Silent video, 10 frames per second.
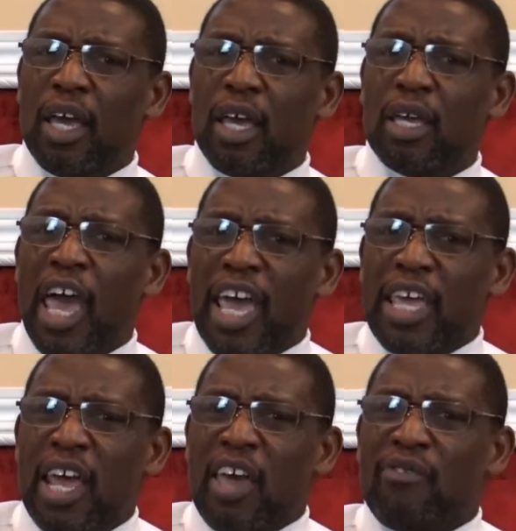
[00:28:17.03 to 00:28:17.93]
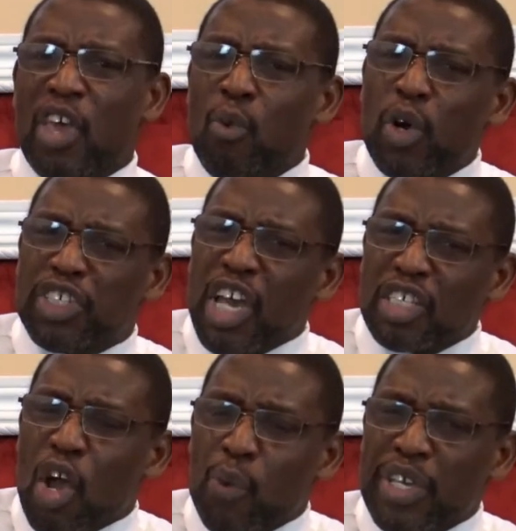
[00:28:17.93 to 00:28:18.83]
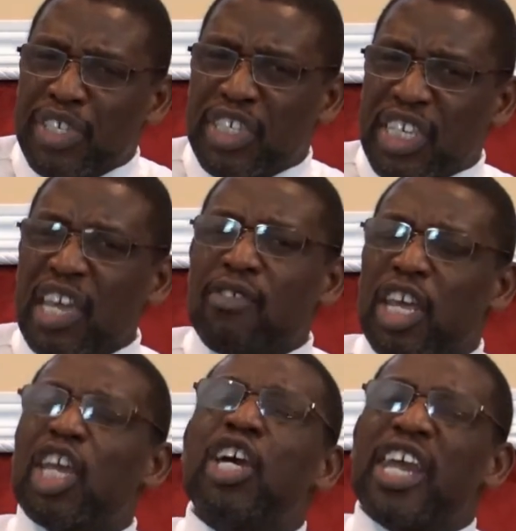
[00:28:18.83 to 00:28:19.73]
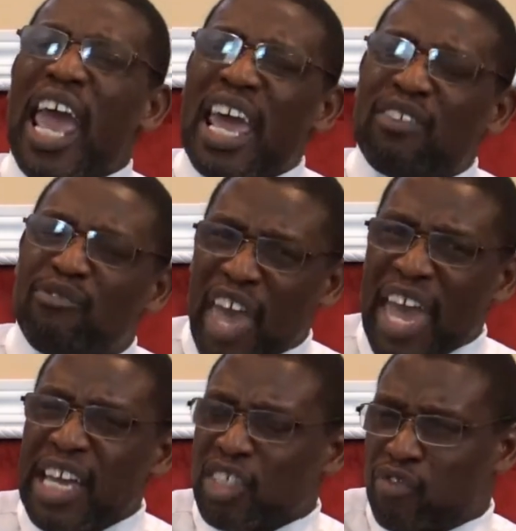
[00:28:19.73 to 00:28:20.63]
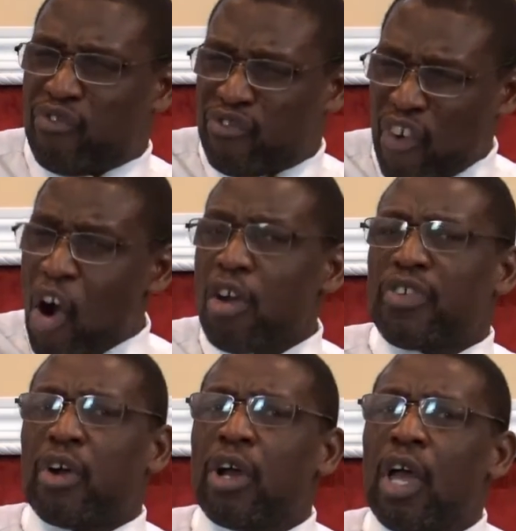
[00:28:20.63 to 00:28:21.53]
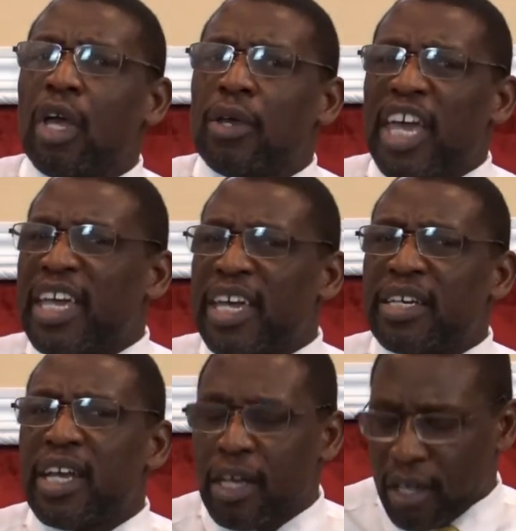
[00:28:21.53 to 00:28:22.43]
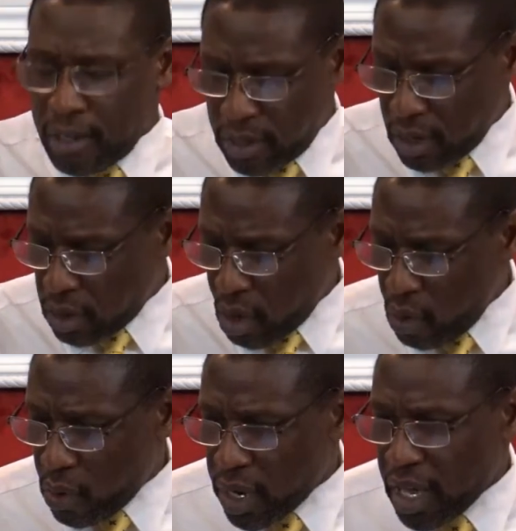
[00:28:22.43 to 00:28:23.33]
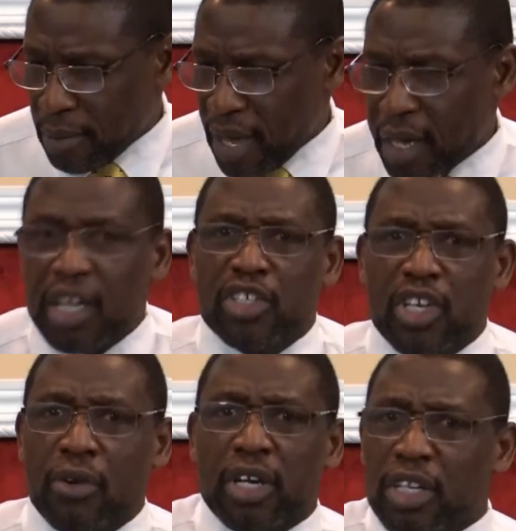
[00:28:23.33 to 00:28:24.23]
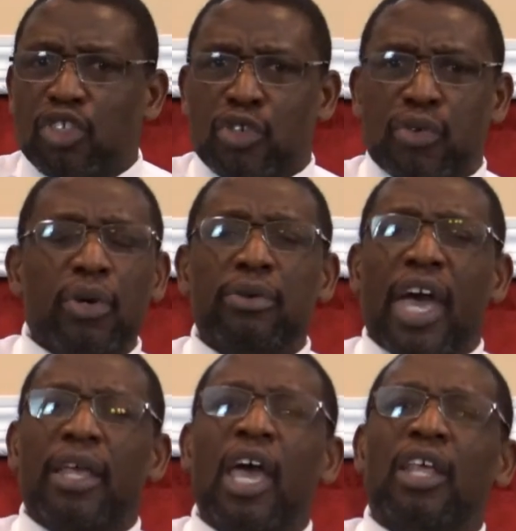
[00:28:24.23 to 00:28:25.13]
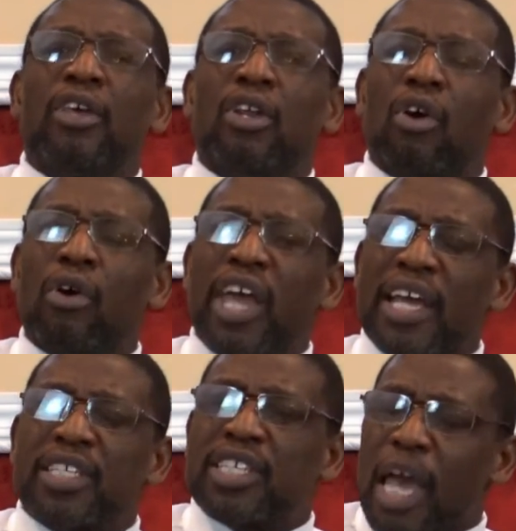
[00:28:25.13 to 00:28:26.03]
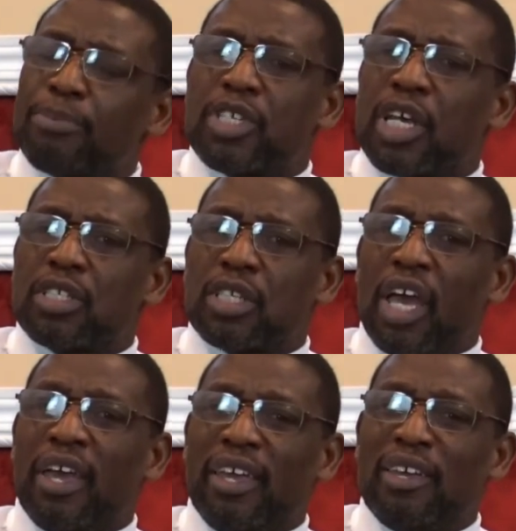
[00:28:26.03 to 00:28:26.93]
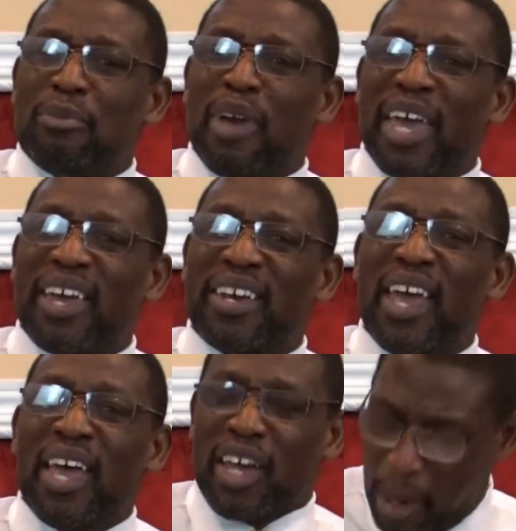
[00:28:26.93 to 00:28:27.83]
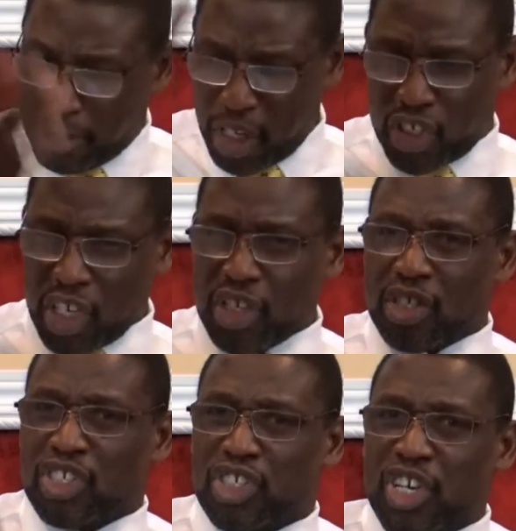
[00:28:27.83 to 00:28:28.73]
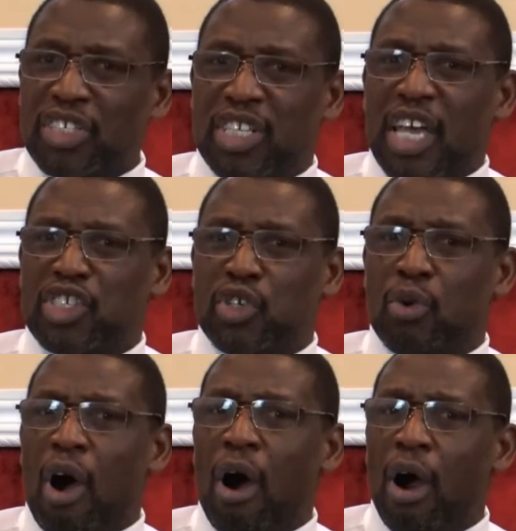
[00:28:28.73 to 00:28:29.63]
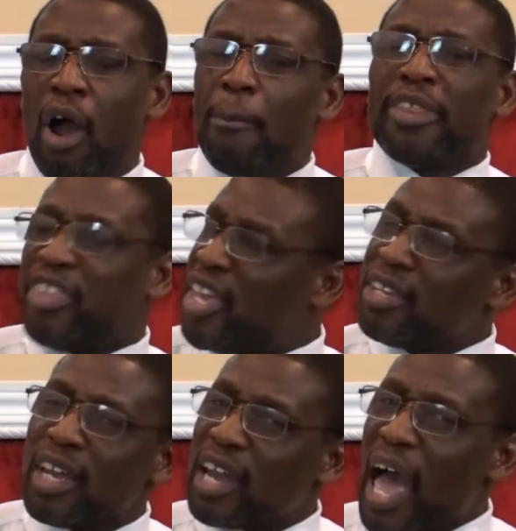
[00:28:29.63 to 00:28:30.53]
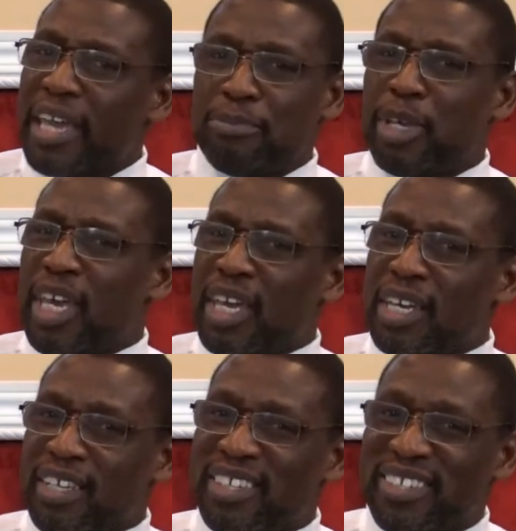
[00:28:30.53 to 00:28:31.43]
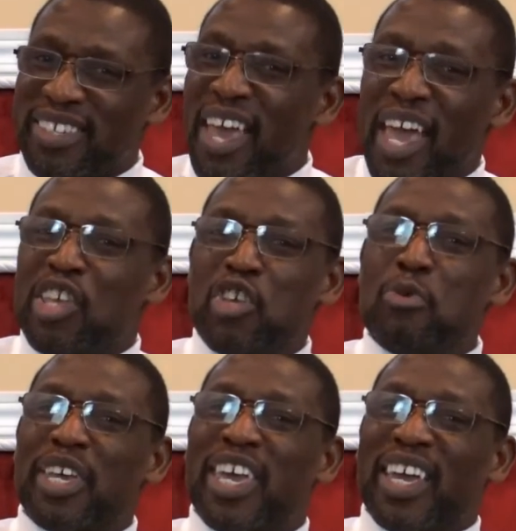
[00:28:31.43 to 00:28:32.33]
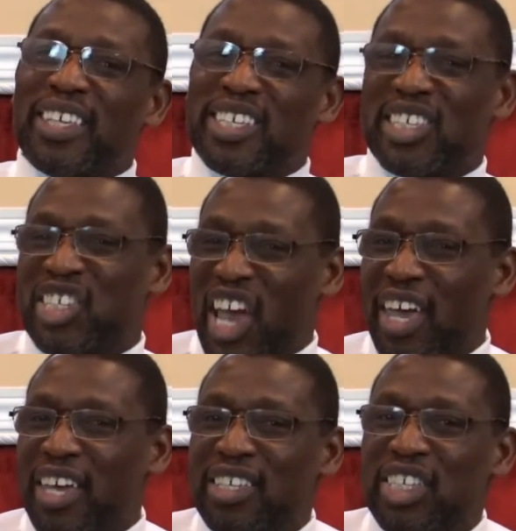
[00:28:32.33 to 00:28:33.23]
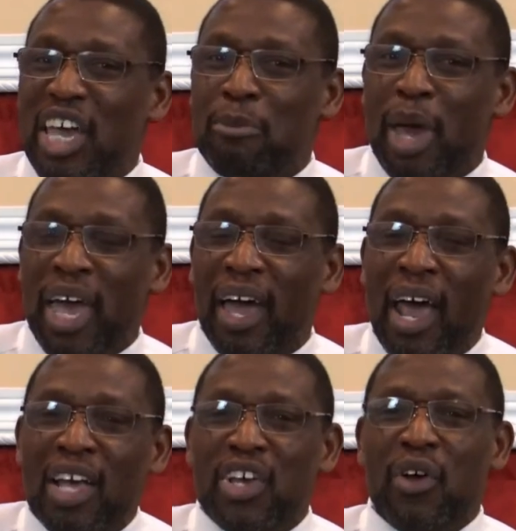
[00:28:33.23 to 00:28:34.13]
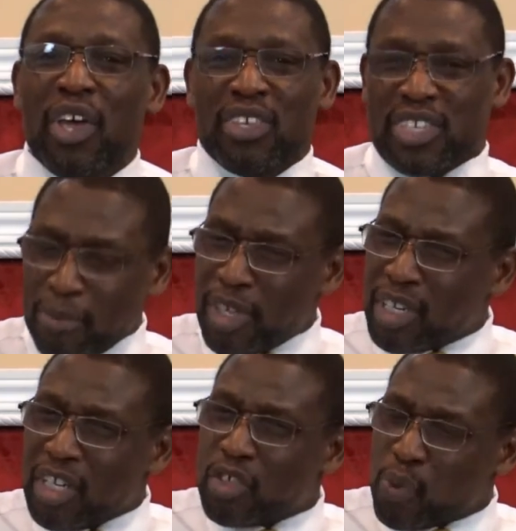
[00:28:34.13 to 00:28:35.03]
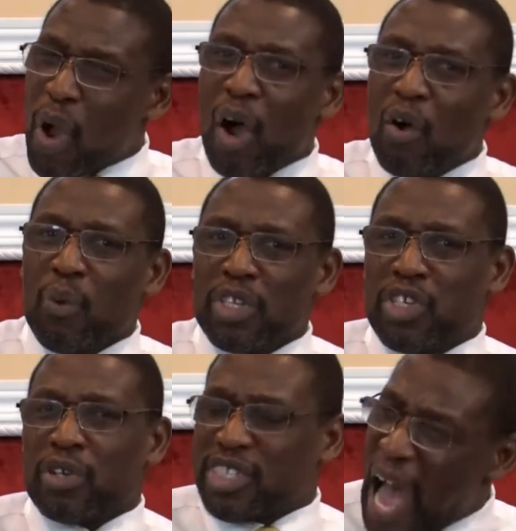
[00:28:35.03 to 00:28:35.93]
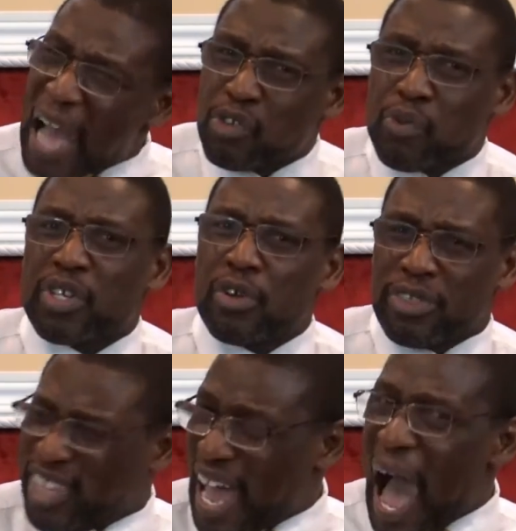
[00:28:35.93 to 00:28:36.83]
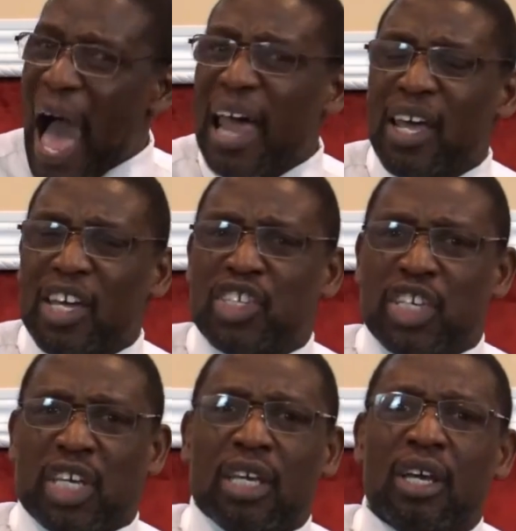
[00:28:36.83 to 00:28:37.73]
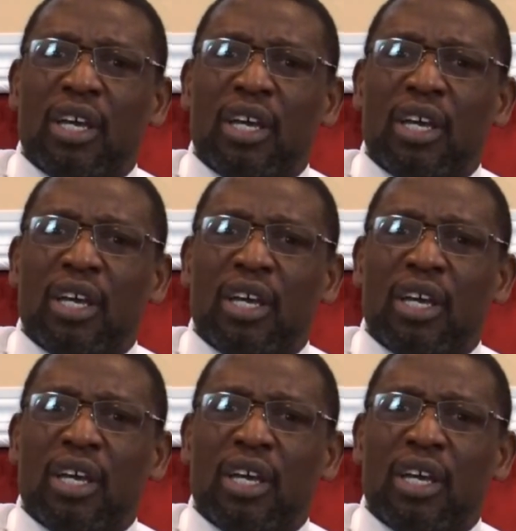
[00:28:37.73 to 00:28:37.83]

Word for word: If he would just receive it, he could advance further in the Lord. Amen. And so it is true that the Lord accepts us. Amen. Come to Jesus just as you are. But then the light begins and you begin to change. Amen. So something is wrong with your doctrine, your theology.